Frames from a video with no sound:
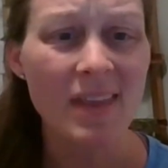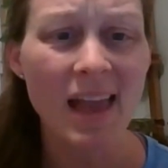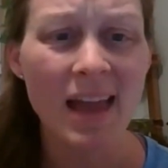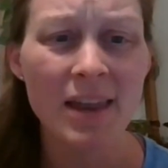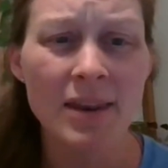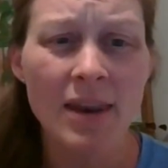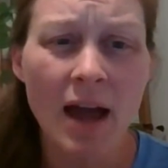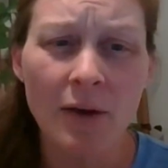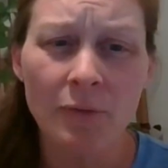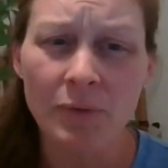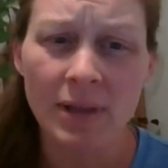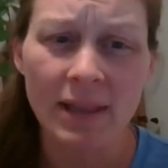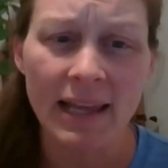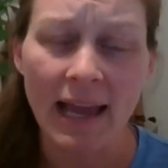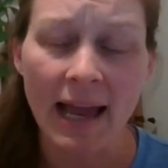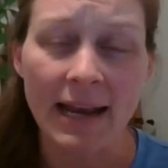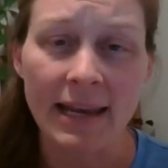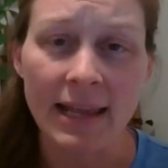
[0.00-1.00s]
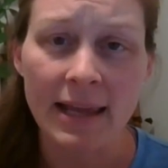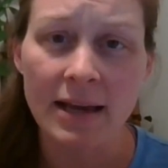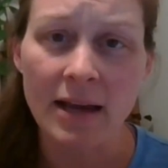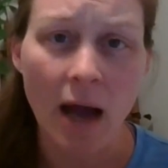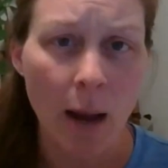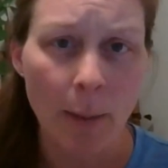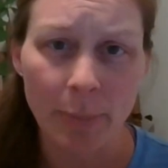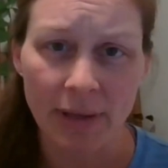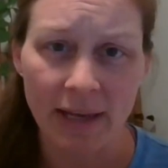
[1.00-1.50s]
and not really any
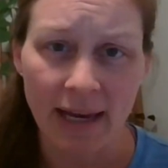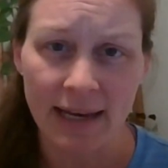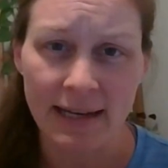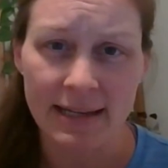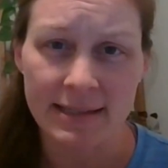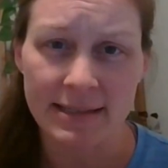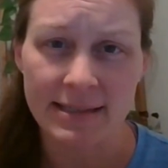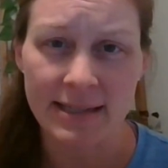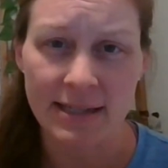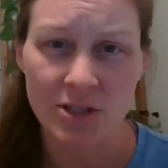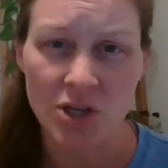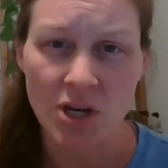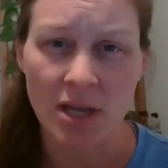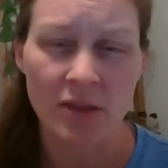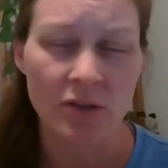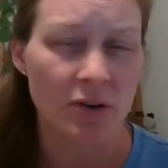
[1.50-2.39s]
complicated stitching.